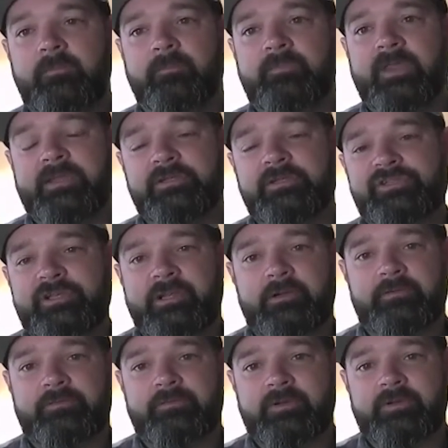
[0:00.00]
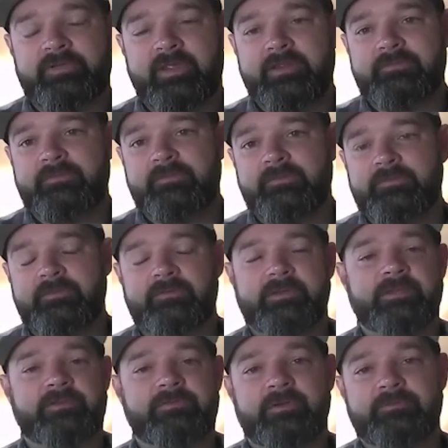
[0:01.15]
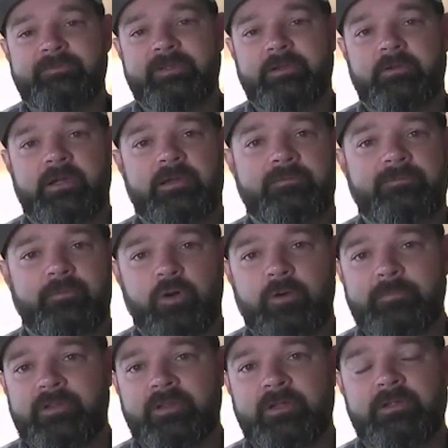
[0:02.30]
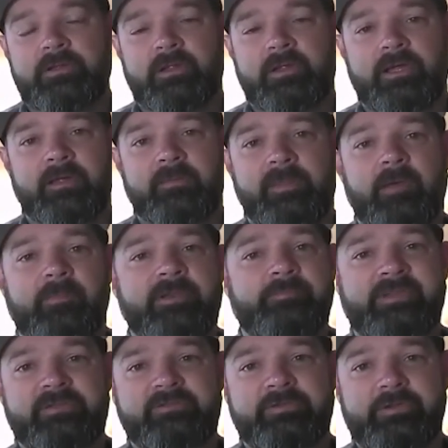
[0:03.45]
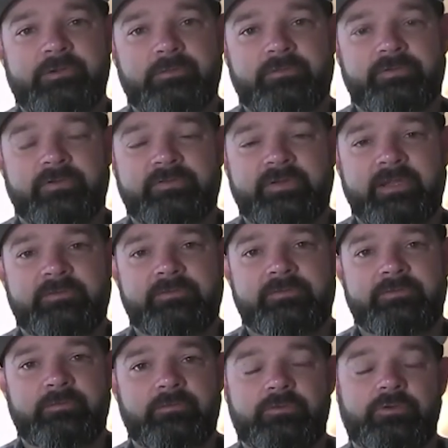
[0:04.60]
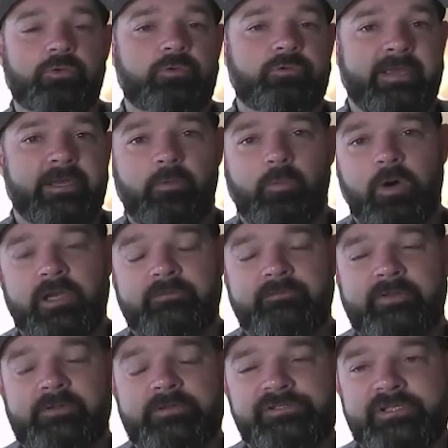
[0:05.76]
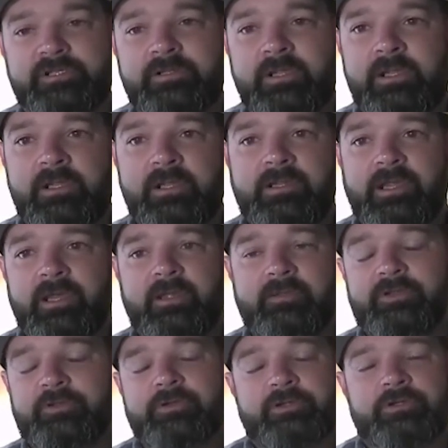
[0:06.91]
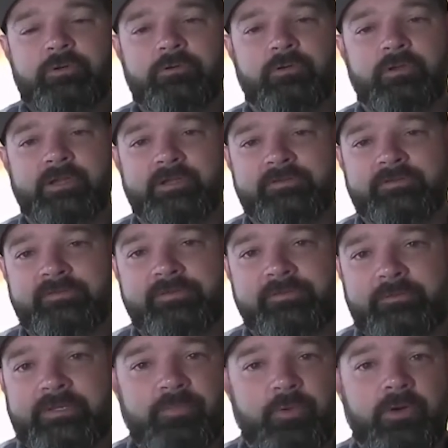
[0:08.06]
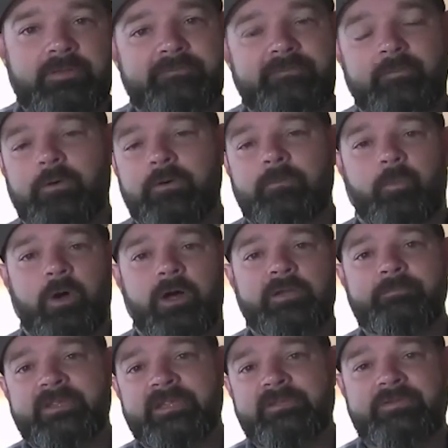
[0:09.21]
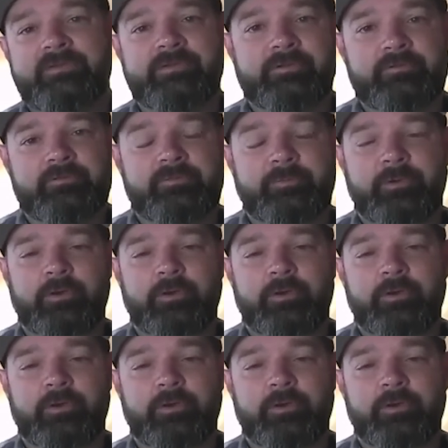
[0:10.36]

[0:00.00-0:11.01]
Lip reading: That engineer is going to he's going to figure out a formula, how many BTUs it takes to cool down a watt of energy. You can Google it. It's 3.41 BTUs per